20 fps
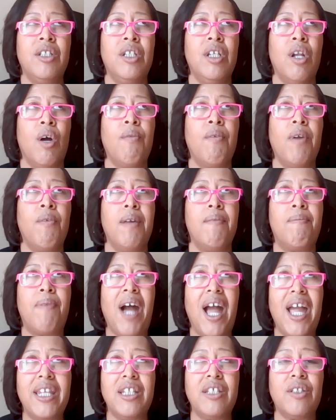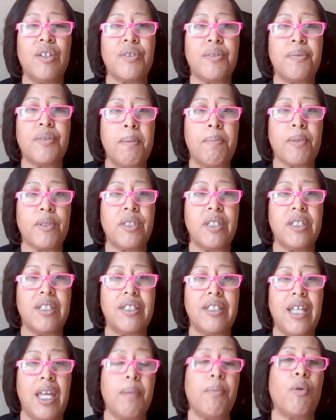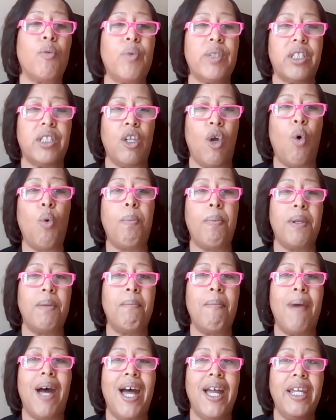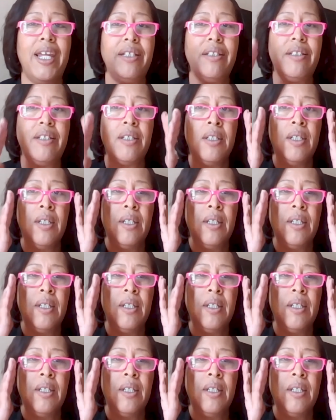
inviting those people to the table with an open mind.